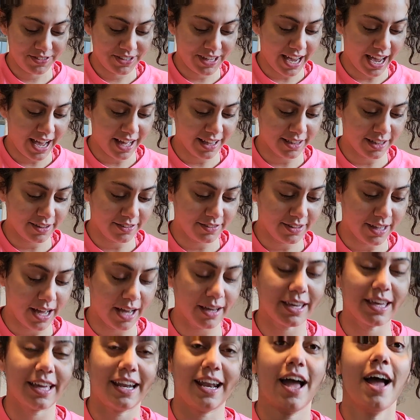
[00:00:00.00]
Yeah, I love. I
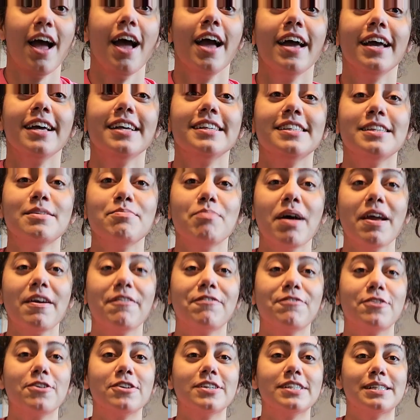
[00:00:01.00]
can. Is it my
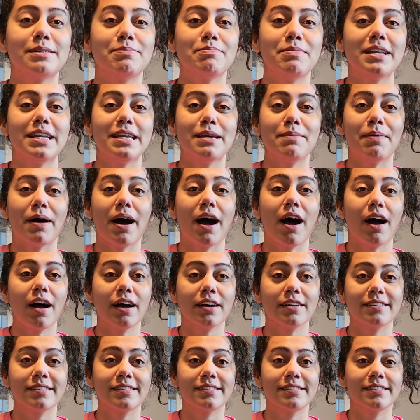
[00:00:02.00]
first mini
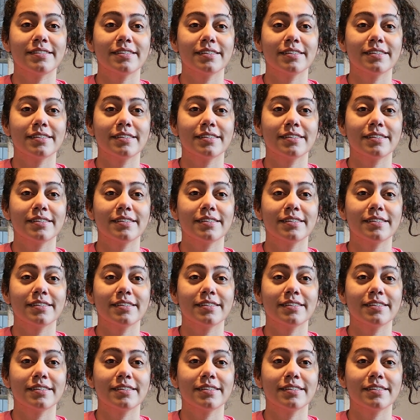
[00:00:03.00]
box?